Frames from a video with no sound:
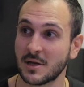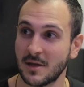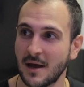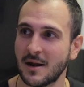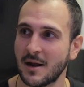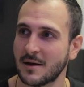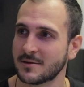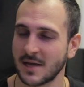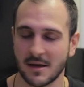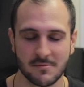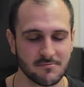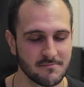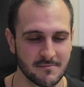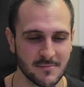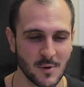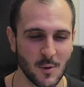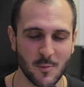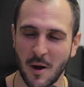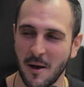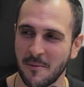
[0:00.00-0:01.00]
And I was like,
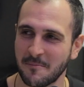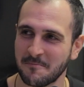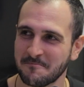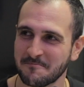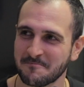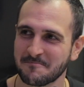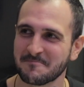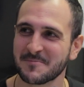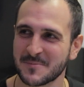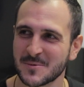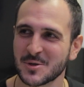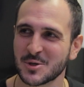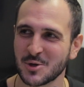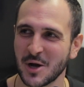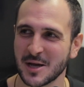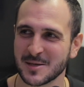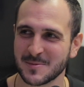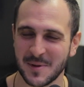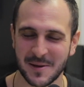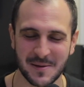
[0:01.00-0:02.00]
no problem. Just
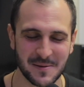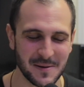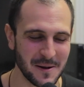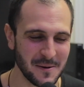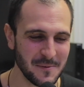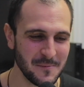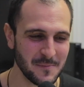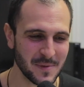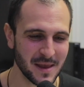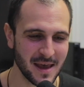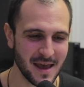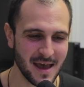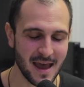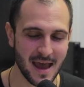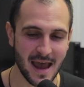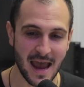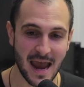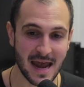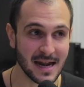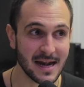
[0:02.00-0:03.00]
trust me, you know?
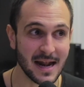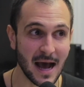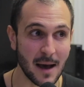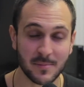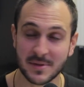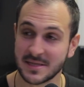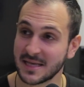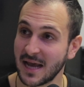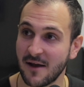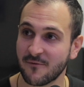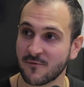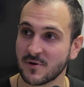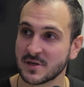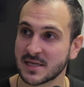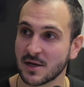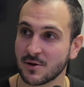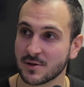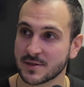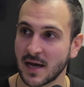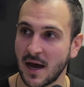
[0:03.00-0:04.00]
And it happens every
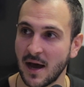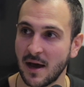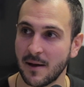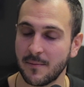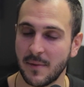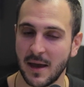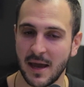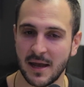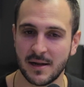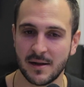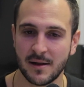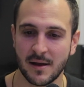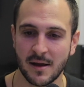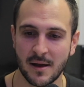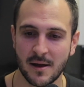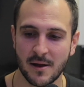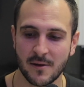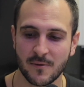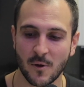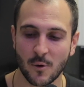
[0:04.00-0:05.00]
single time. And
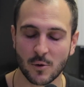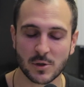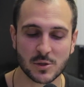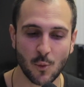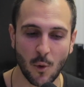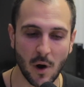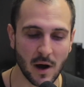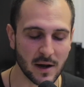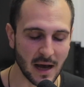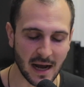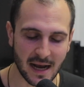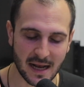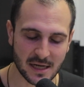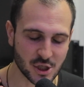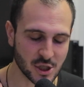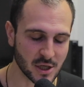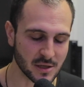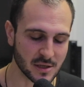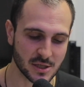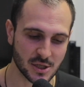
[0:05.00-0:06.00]
there was one, I get
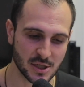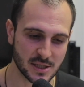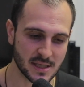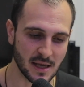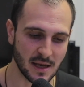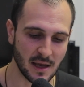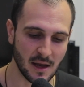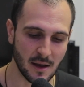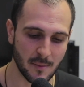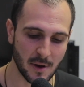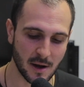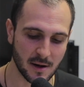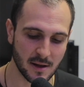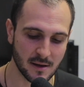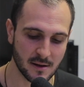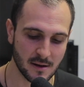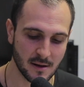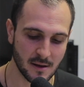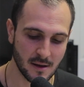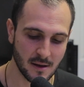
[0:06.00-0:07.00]
chills just thinking about
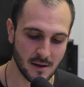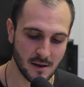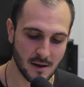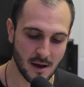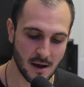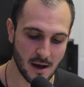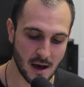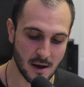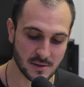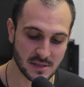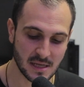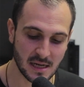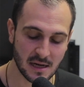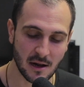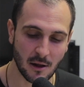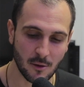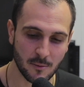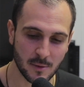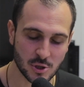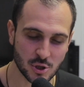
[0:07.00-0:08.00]
it. I was in an
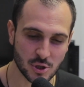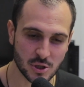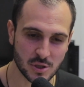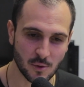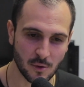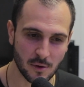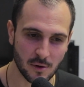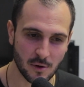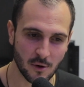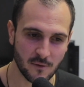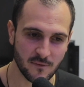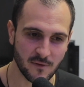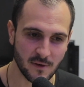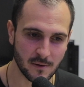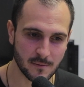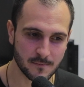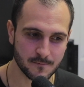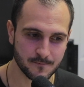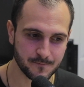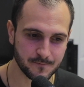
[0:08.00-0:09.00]
elementary school in
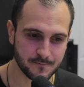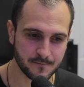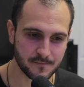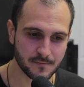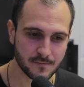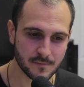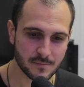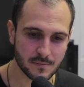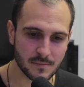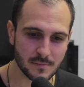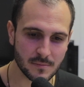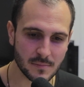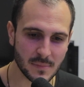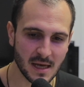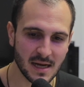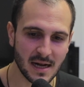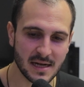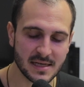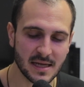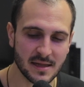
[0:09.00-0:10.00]
Oakville.
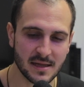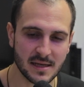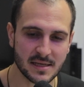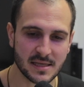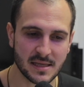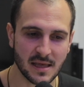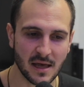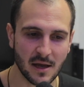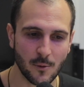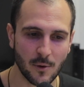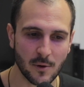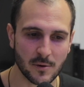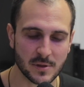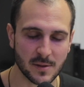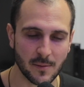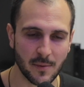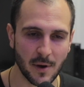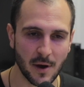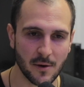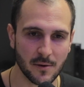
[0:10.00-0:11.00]
And I did this thing where it was
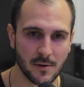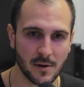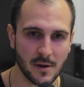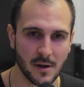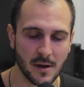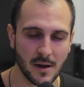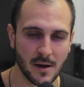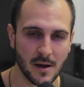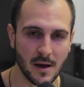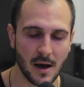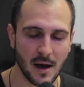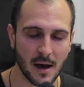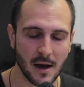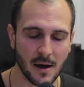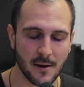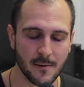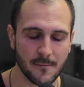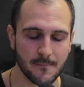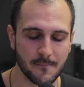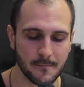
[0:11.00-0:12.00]
about,
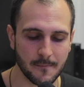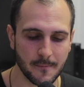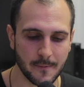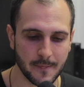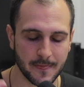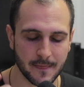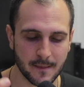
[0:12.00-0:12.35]
I